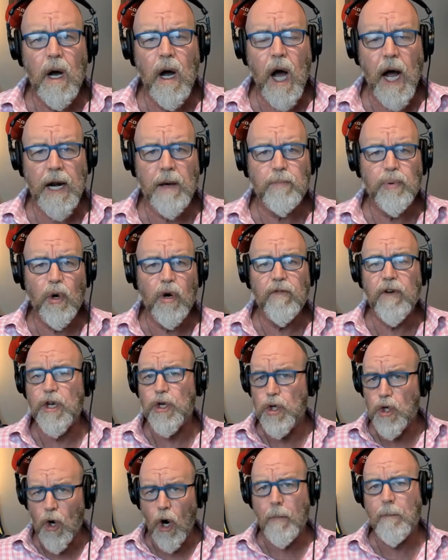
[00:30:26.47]
on
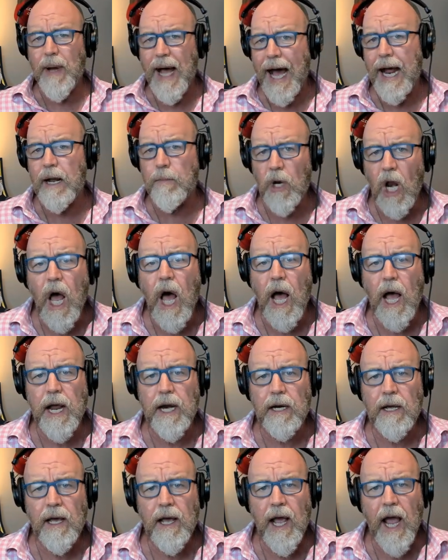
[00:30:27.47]
improving your bottom
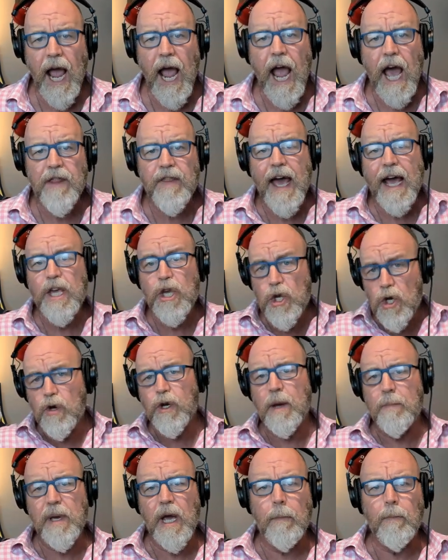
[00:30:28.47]
line and that
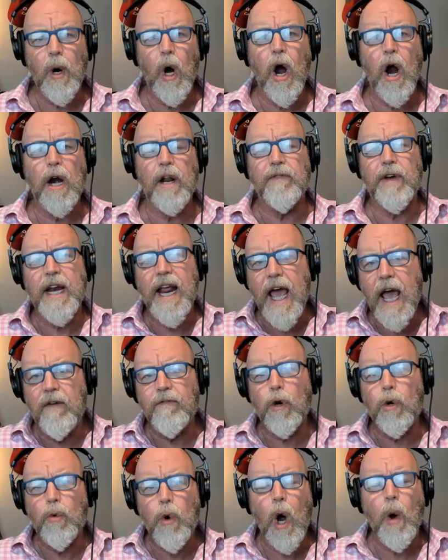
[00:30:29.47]
you can be a part of an
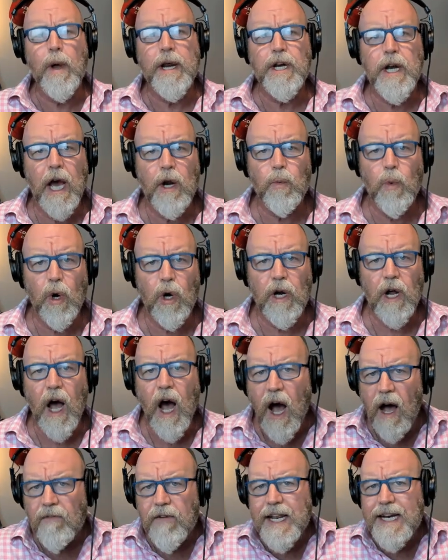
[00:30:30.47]
ever growing network
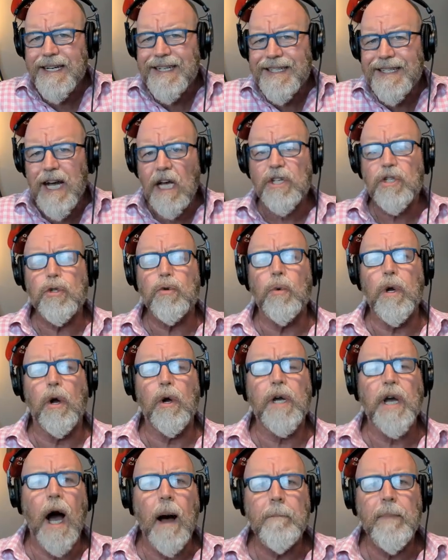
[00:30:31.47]
of
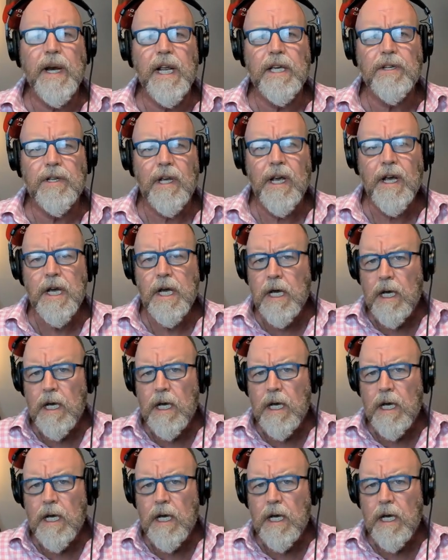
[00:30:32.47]
industrial companies